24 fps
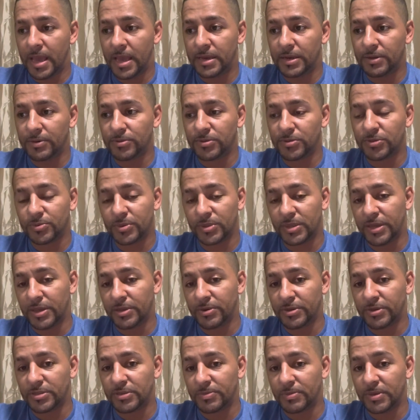it was really
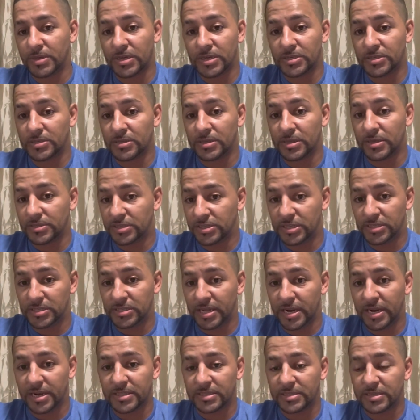interesting because she
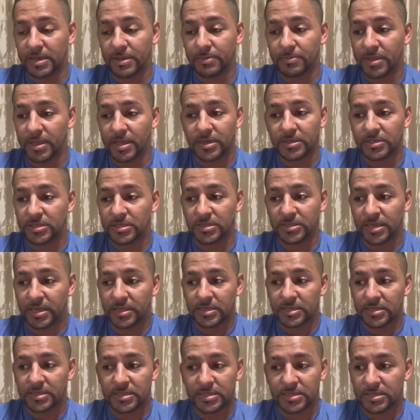cited the same thing. She's like,
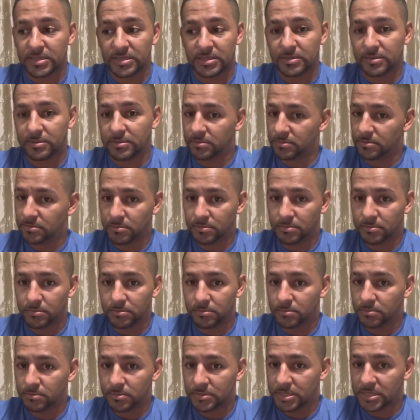this is
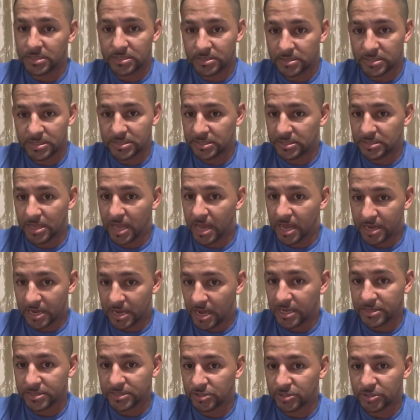not
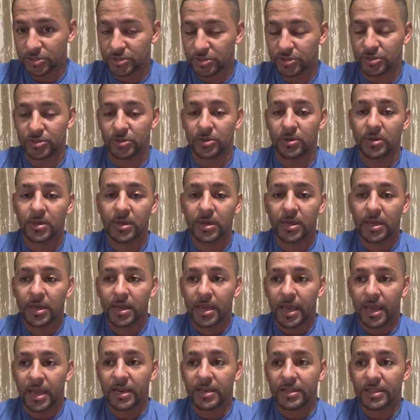constitutional.
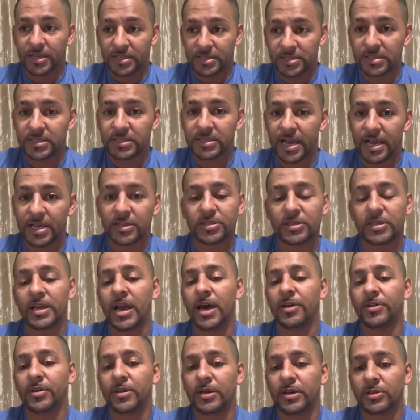And this is actually
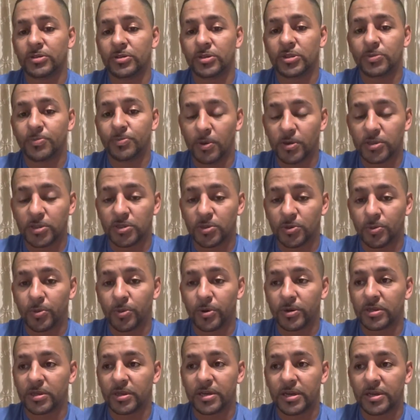how the country's supposed to
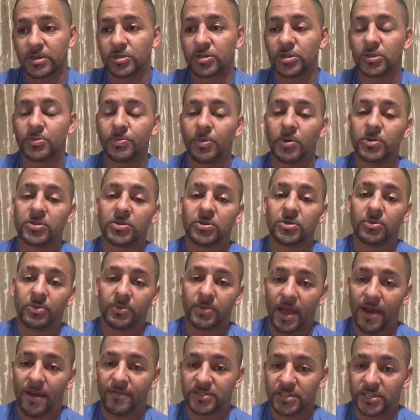work. The country's supposed to
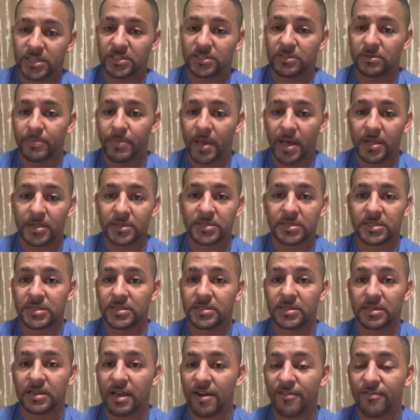have checks and balances.
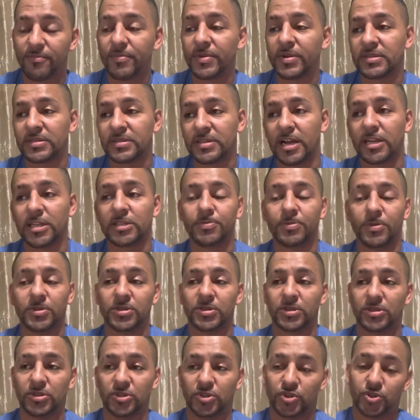The government's not supposed
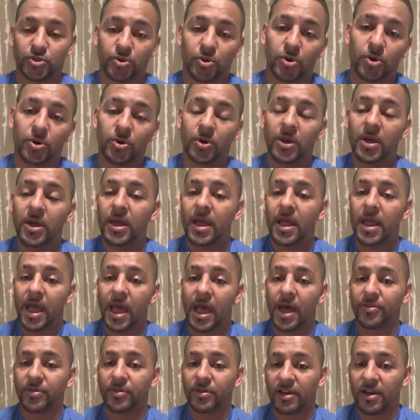to control
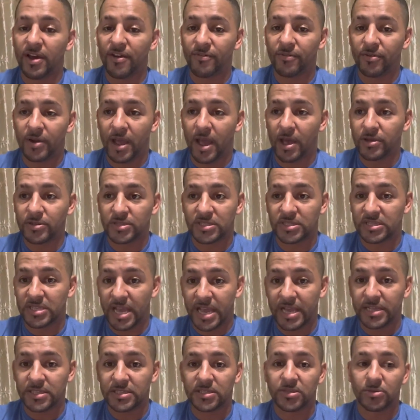how the how
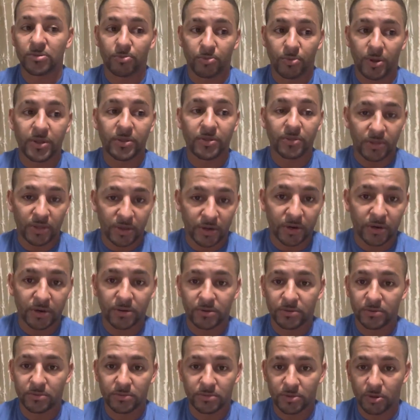states run
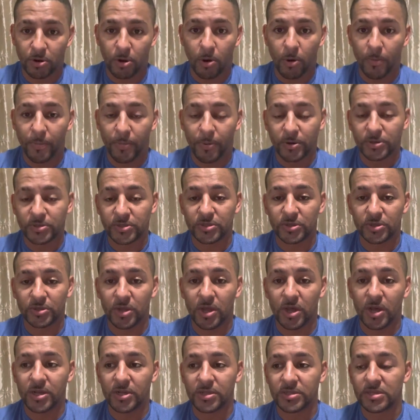their own personal
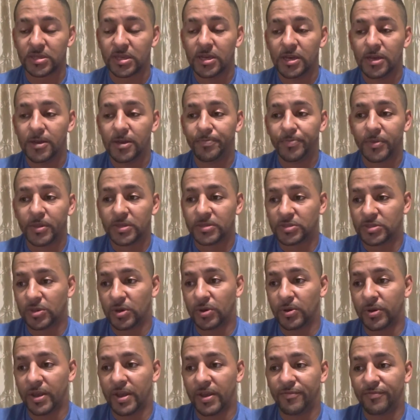laws.
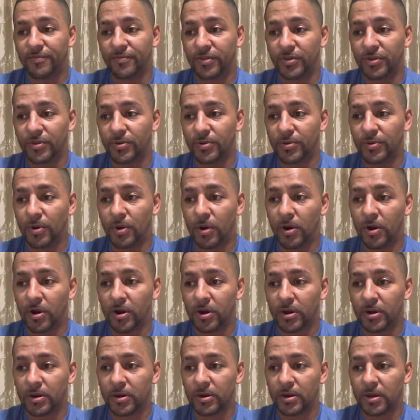So if you
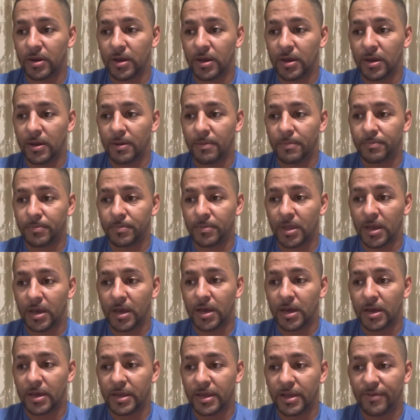are
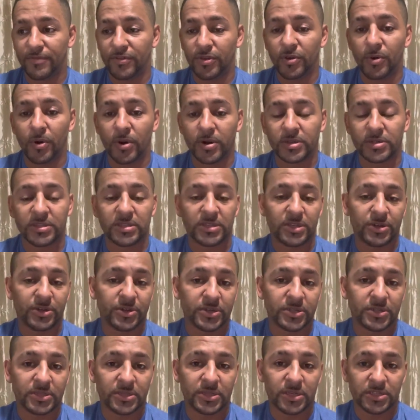
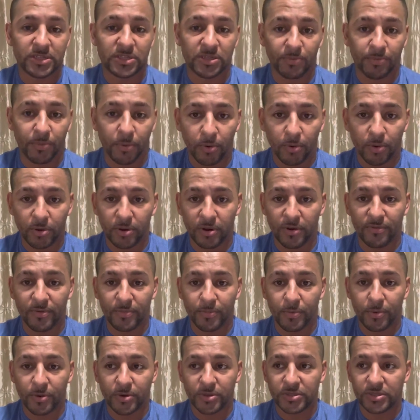seriously a supporter of
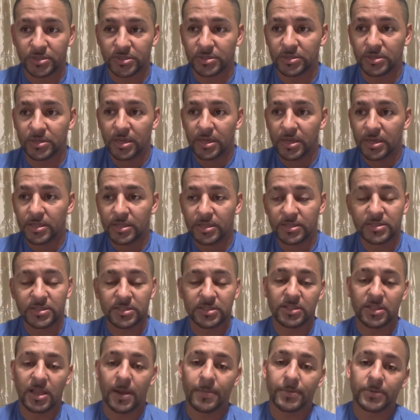abortion, this is
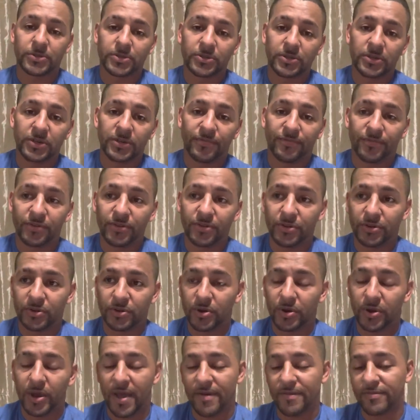an opportunity for you to
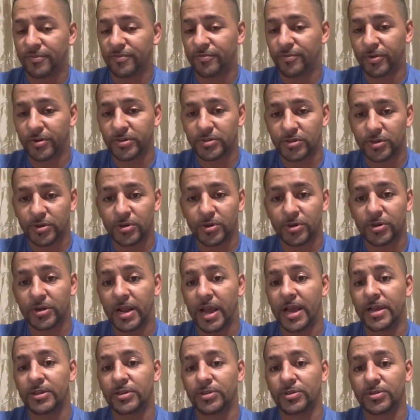go have your voice heard
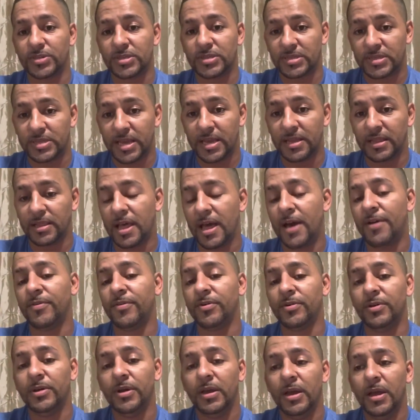at your state
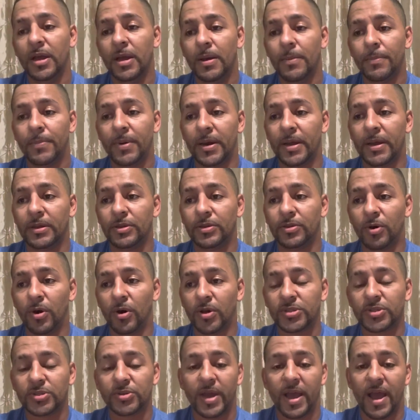level. But you
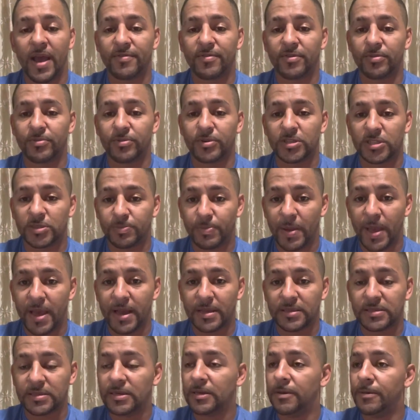also have to
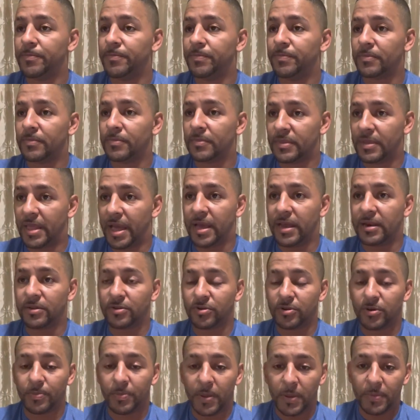respect that
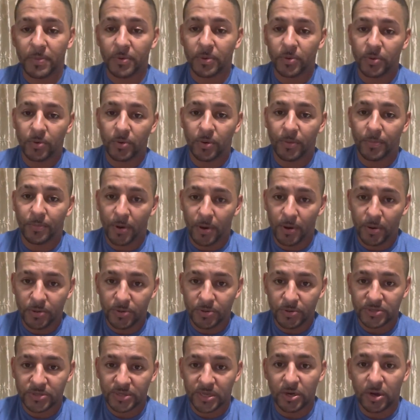there are people who
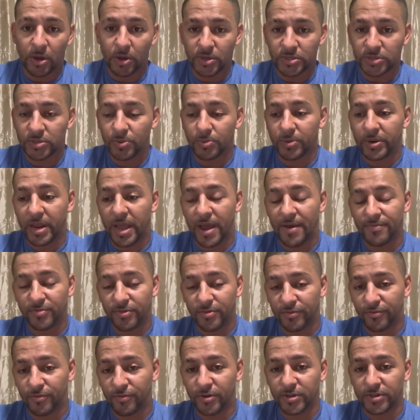oppose and also want to have
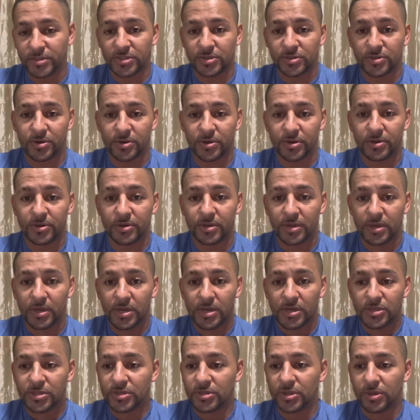their voices heard.
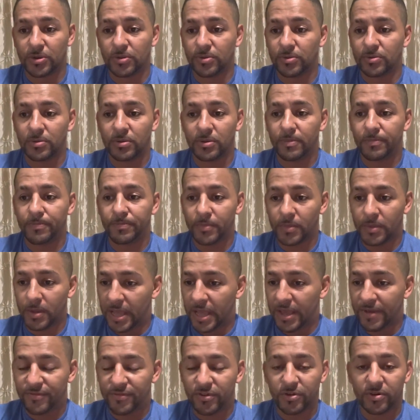So
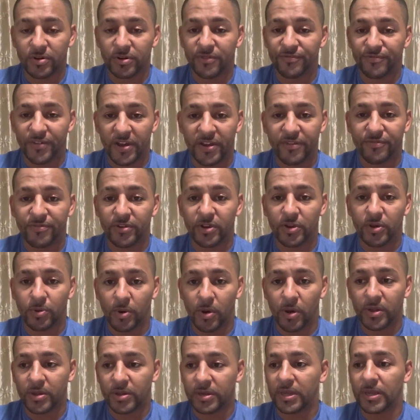if you're going to fight for
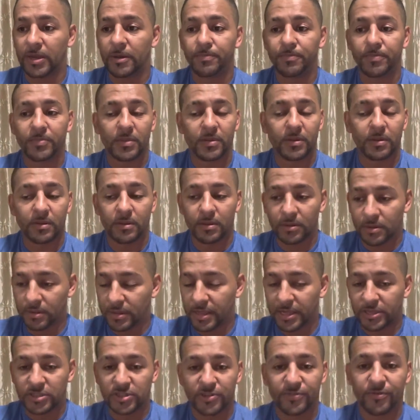equality,
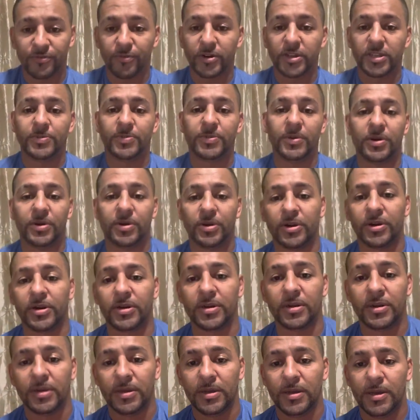let your voice be heard.